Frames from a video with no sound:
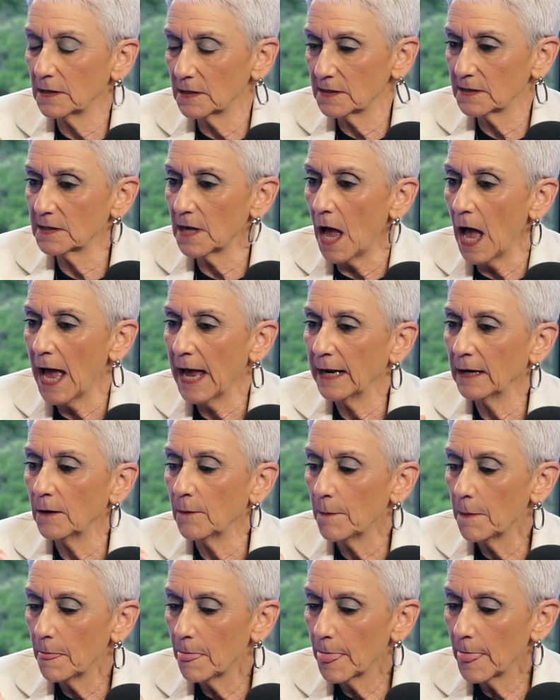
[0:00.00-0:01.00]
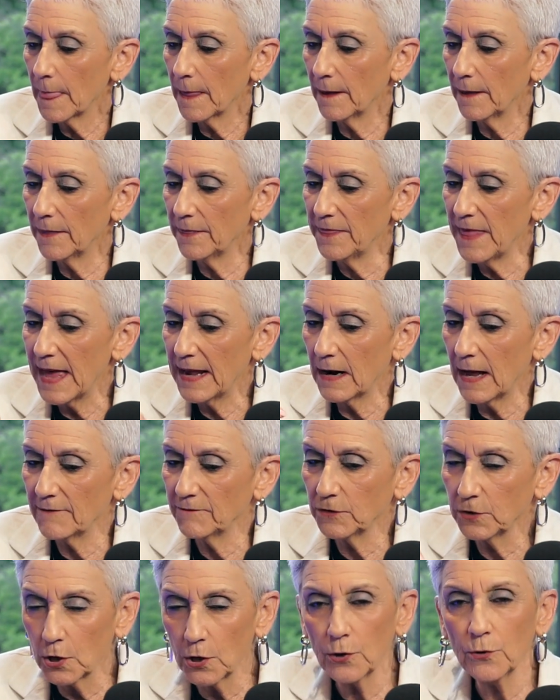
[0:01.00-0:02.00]
aside, that I've
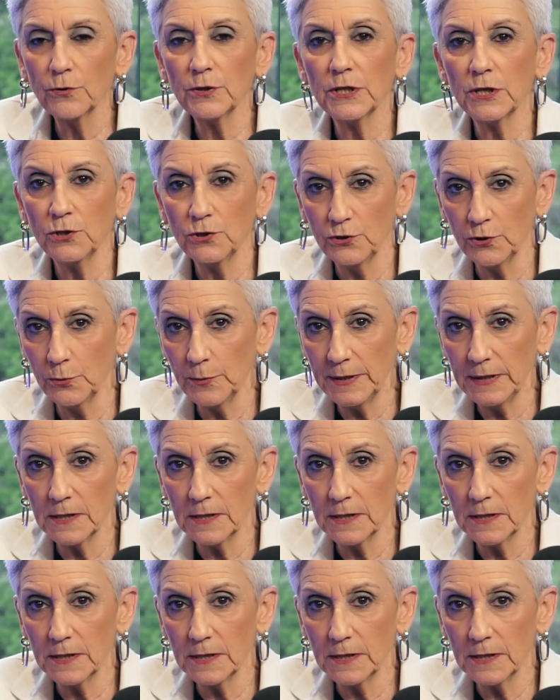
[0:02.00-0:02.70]
learned in doing